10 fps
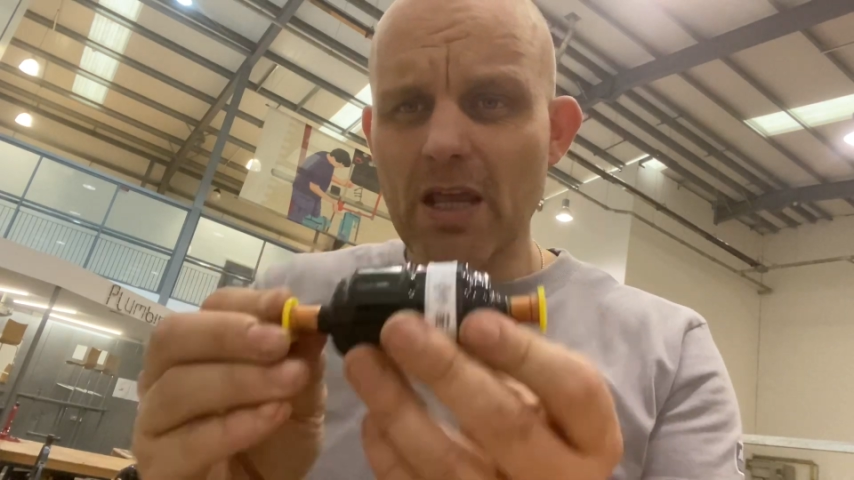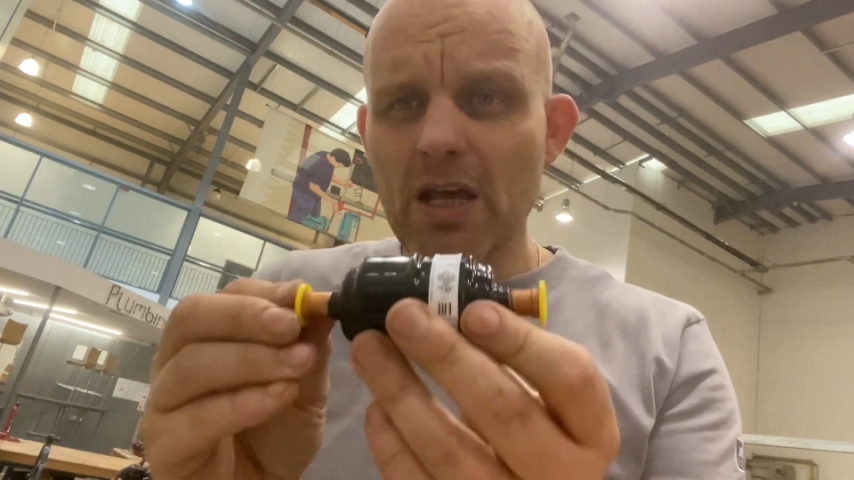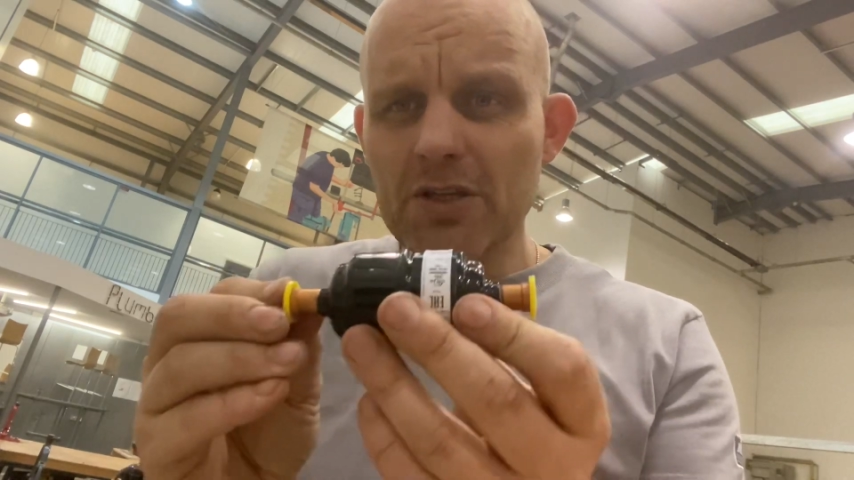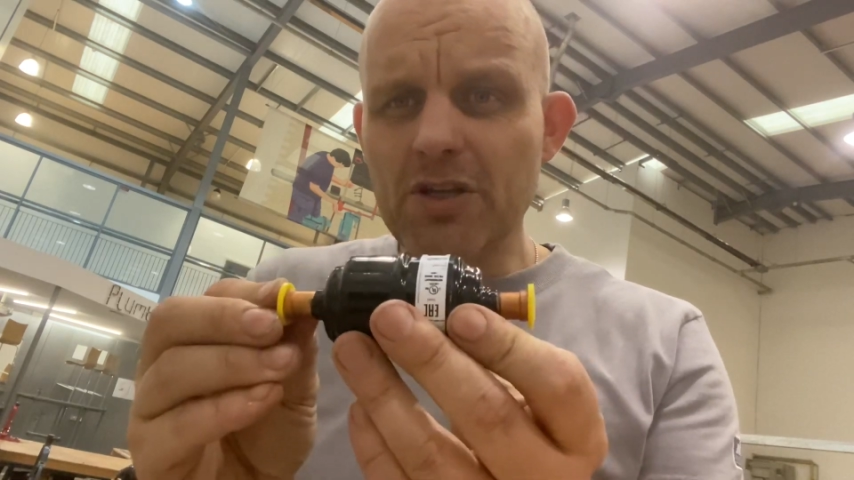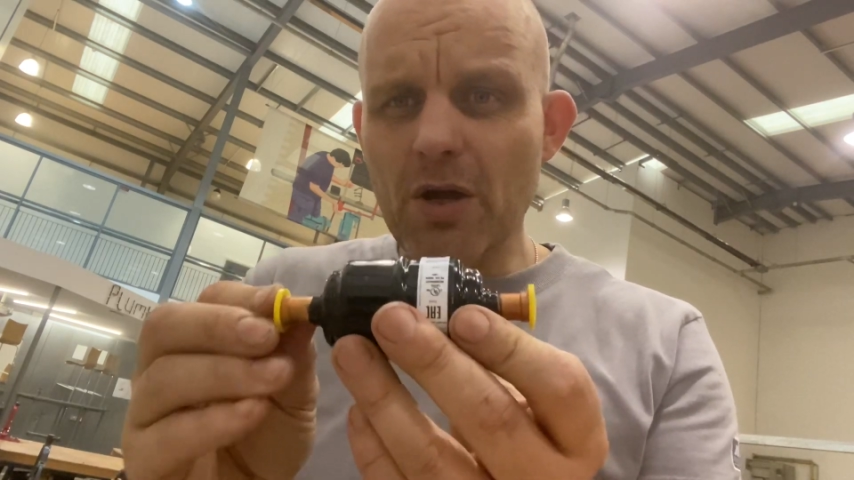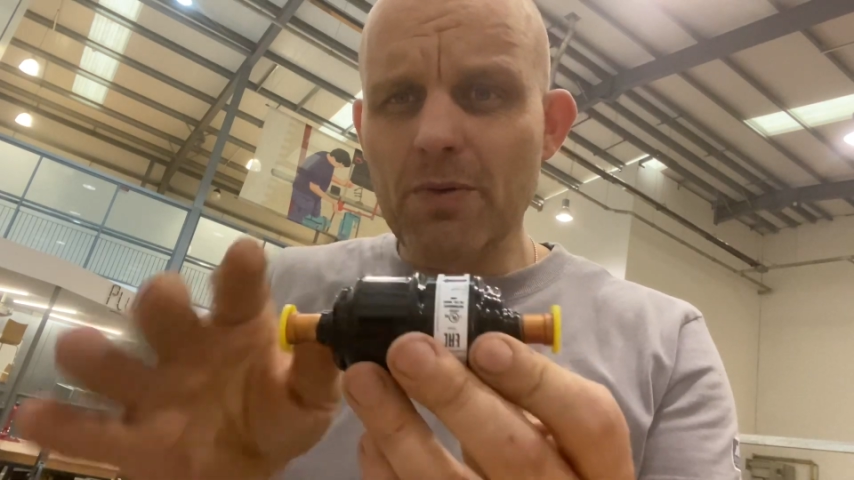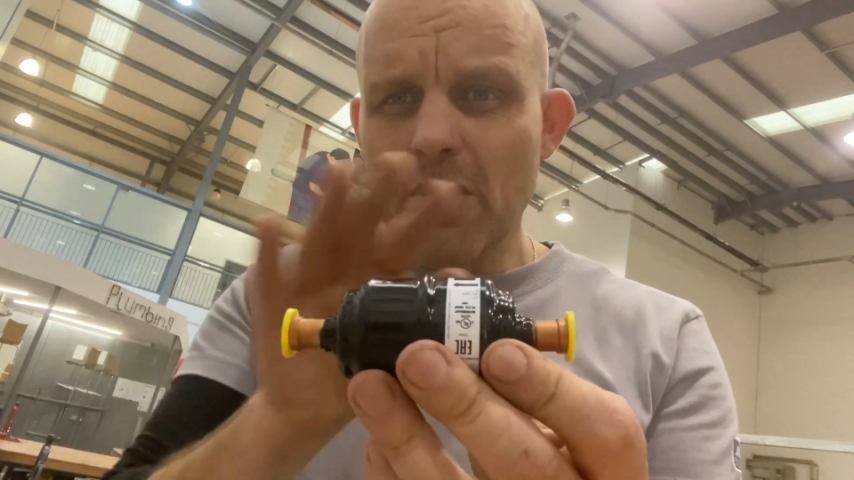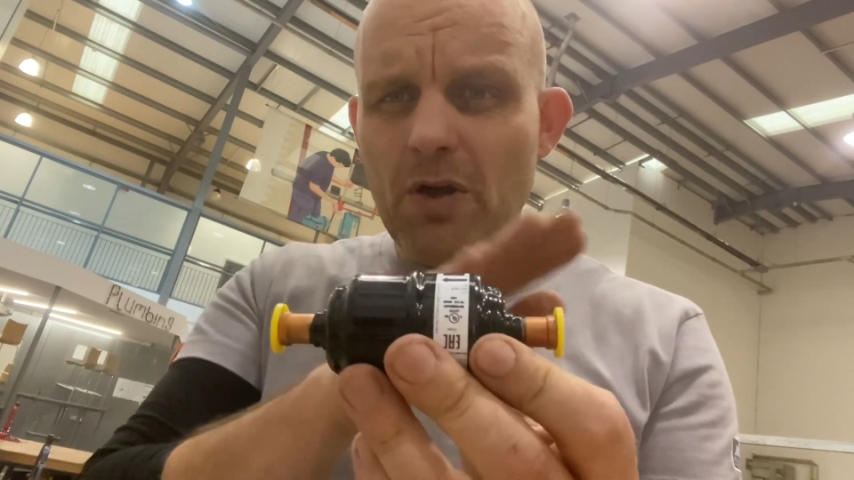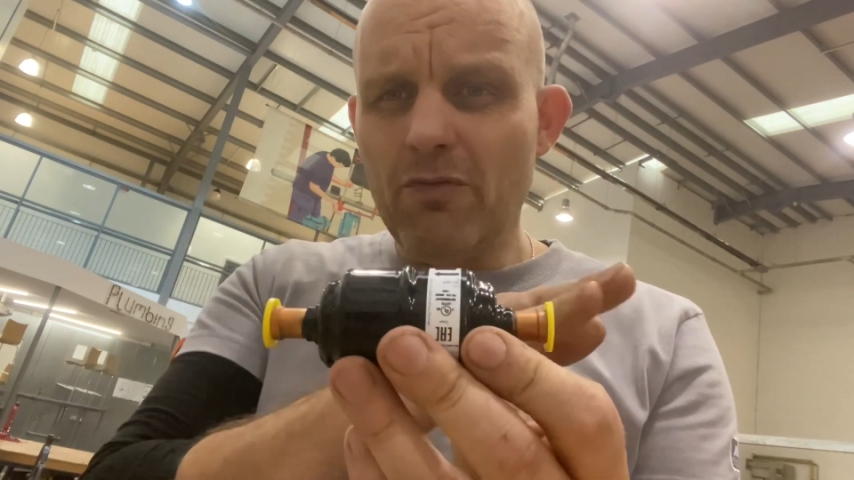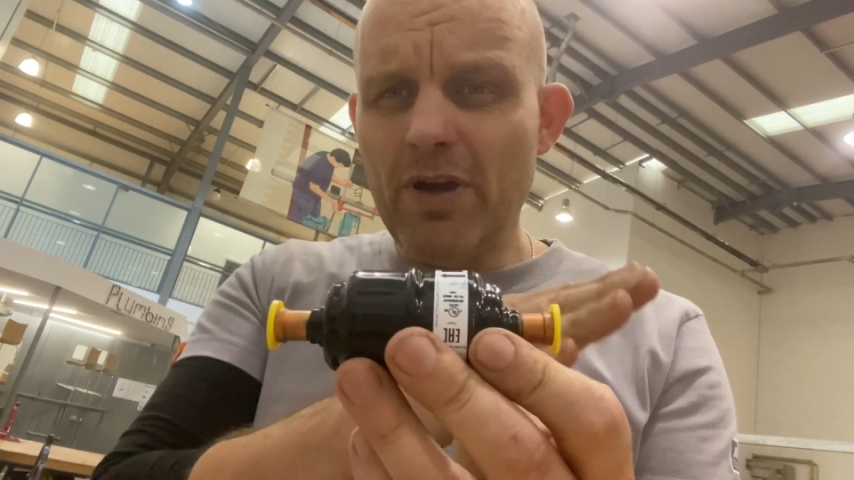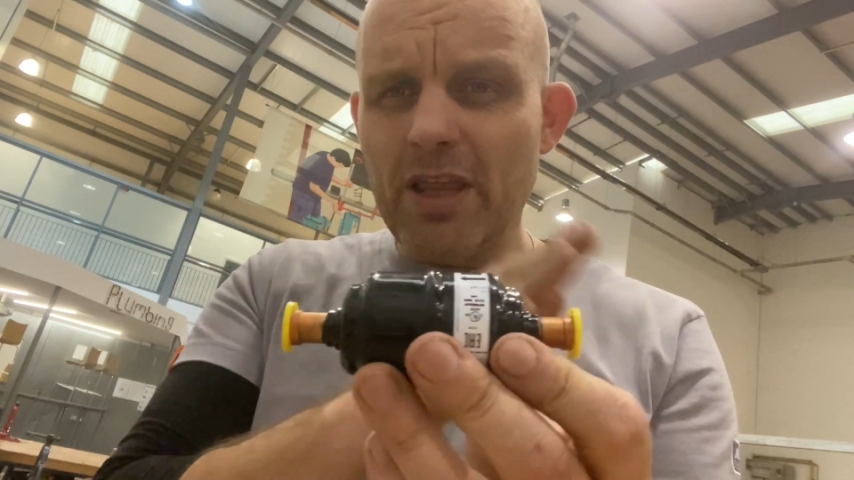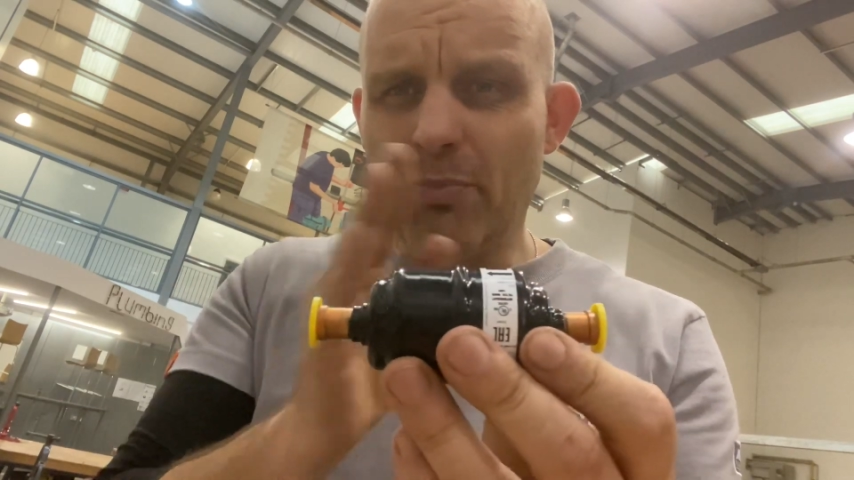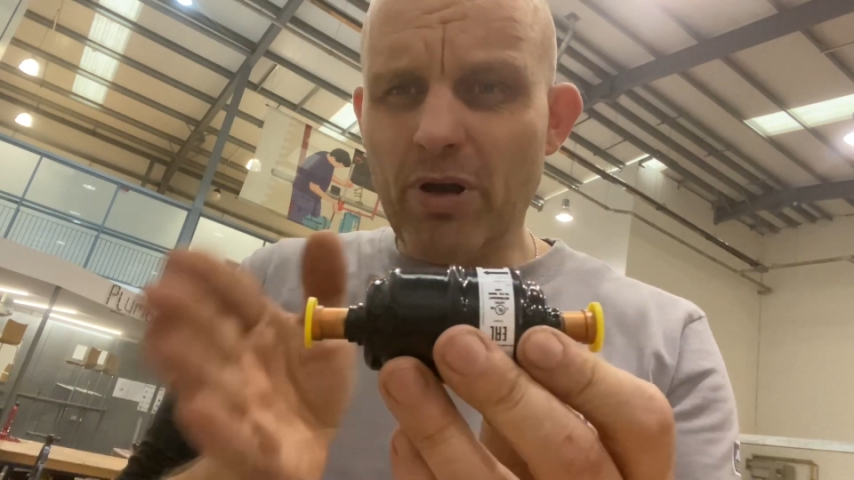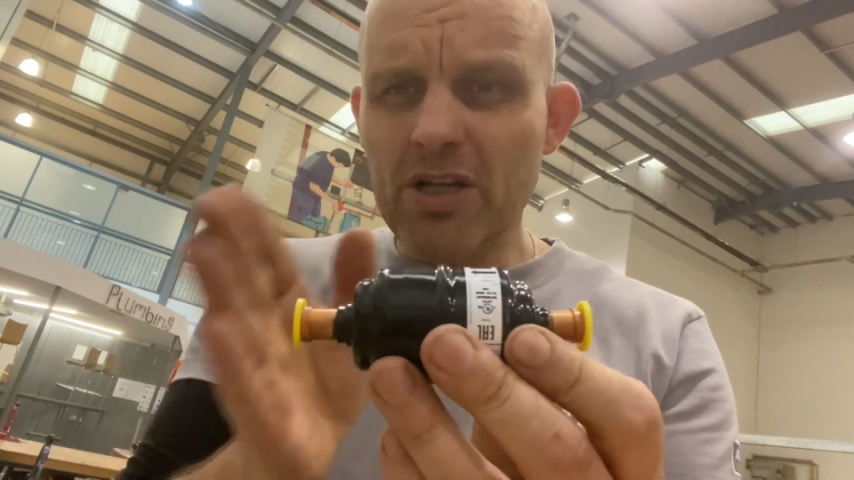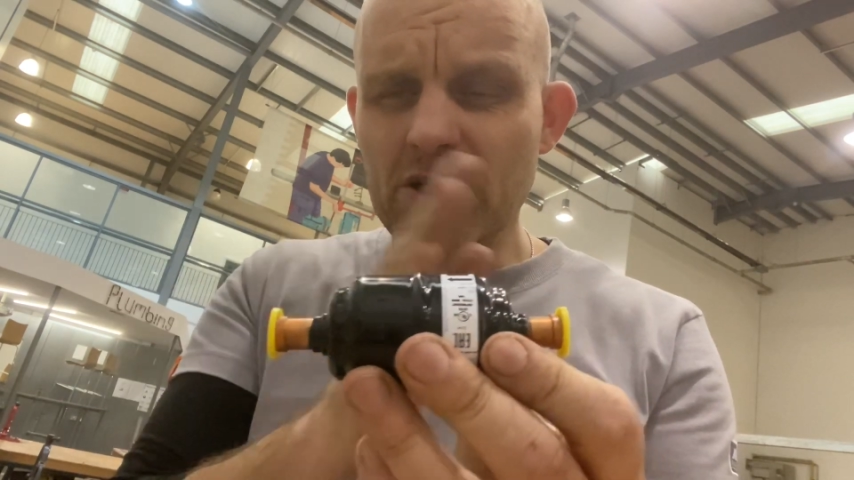So really the
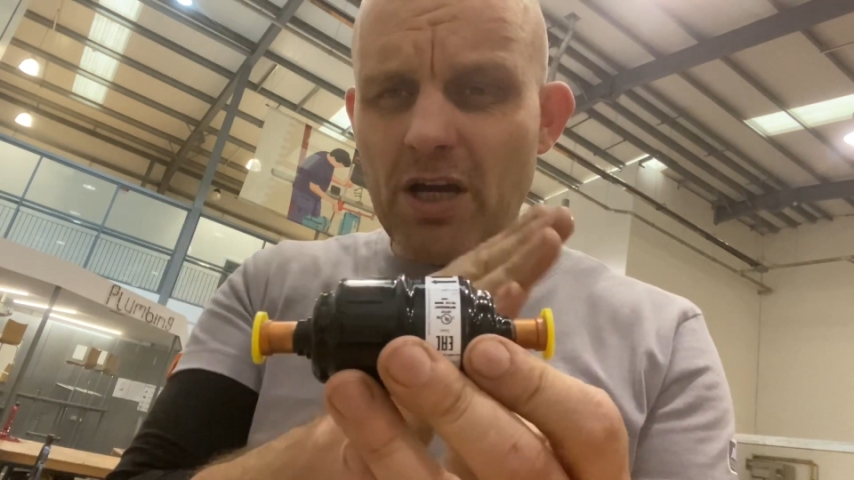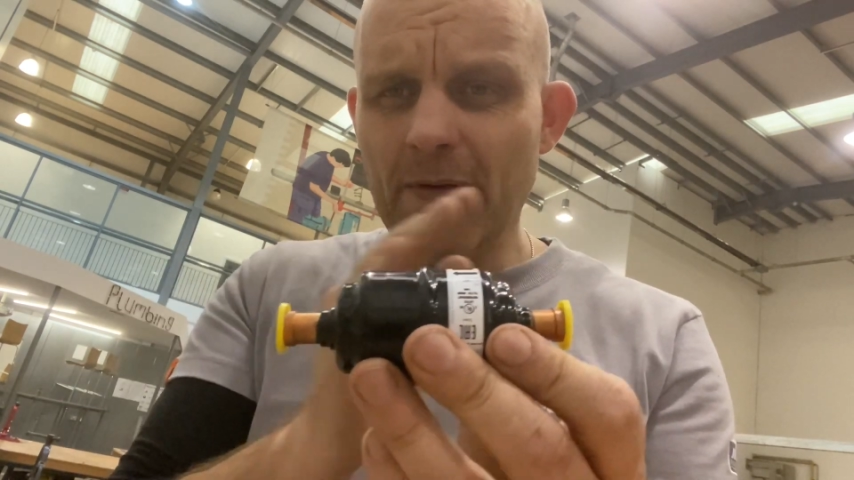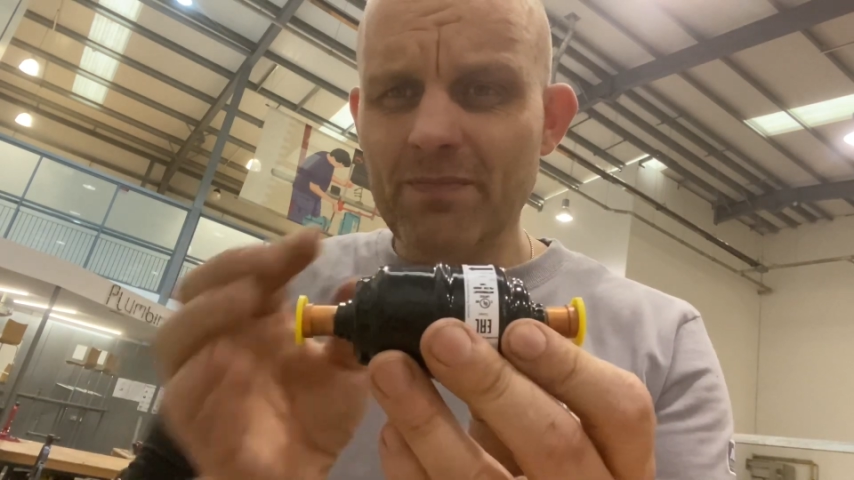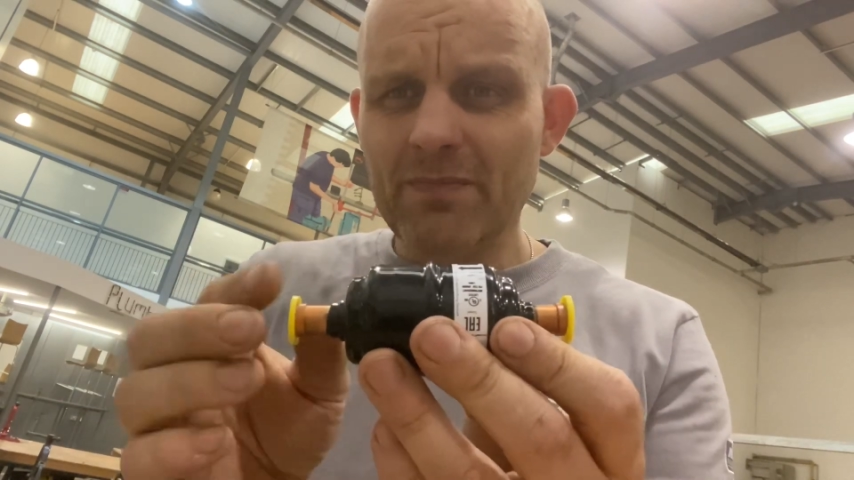pressure